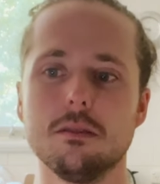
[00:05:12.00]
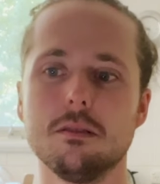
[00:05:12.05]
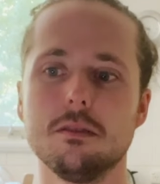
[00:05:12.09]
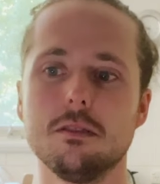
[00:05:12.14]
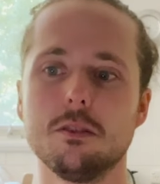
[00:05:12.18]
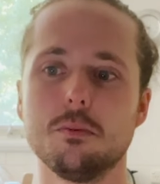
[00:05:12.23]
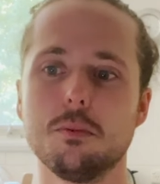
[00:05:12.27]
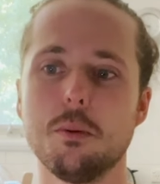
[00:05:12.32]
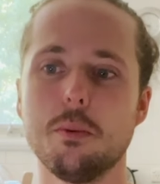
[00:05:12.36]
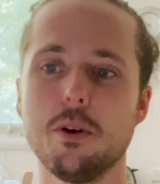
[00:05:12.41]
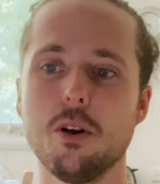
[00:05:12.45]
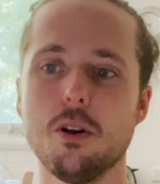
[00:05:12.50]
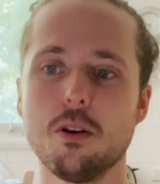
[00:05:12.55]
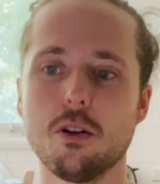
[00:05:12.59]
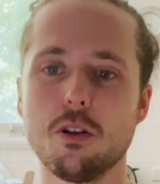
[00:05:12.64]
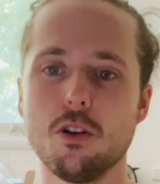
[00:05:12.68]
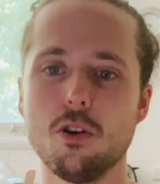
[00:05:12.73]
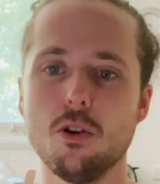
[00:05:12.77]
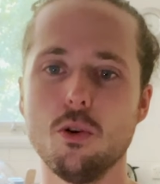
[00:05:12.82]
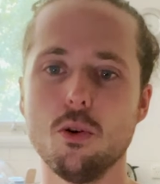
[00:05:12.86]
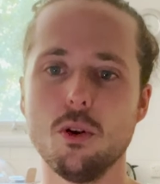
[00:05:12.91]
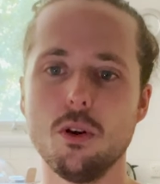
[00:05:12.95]
It's probably
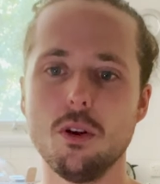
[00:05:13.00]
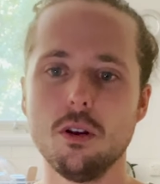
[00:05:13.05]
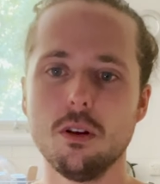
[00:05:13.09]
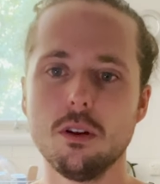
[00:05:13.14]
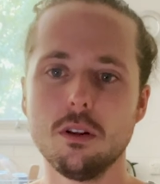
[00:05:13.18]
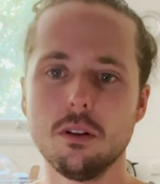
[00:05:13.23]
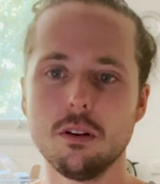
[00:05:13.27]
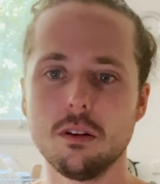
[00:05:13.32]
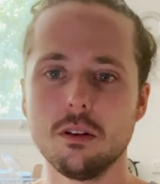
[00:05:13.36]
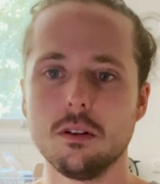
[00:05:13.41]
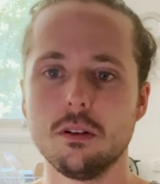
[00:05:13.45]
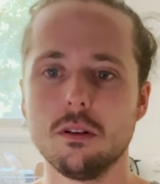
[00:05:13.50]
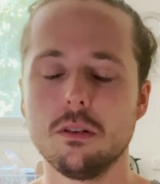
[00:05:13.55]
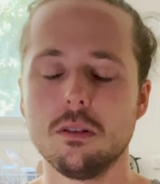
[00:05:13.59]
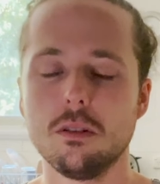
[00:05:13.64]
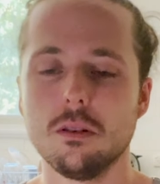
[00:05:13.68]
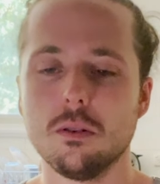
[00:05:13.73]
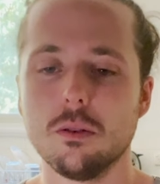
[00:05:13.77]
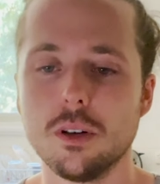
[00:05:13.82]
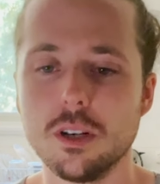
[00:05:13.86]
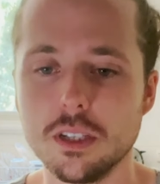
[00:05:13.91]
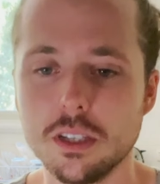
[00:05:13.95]
not good.
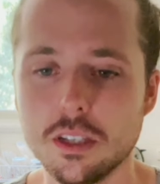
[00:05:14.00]
What is